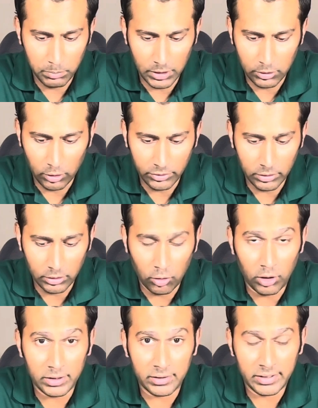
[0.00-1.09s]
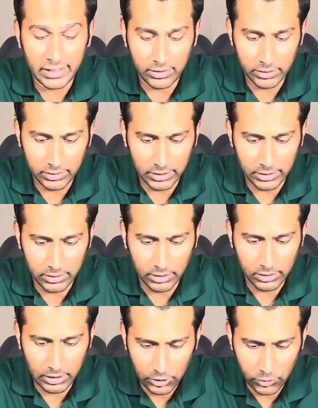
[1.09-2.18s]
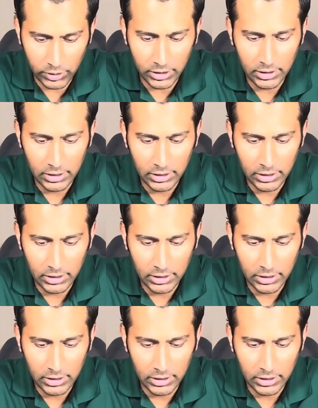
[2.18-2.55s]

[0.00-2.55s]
across all sectors in the country.